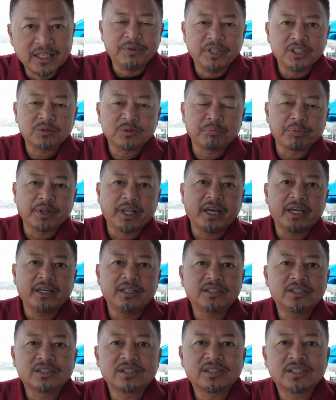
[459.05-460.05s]
This
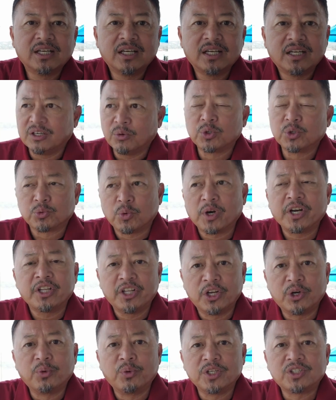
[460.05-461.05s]
place, it was one of
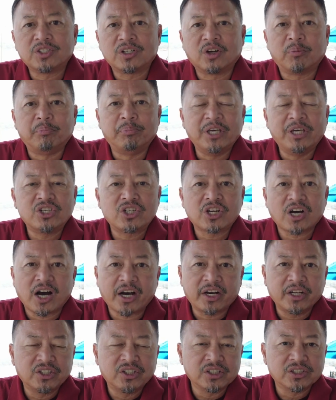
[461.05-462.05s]
the original beach
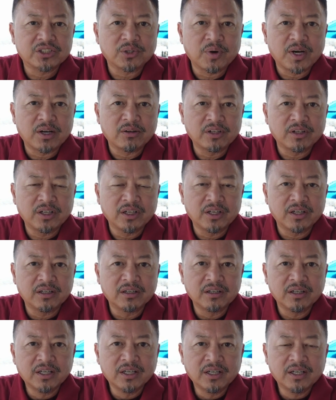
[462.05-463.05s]
cottages around here.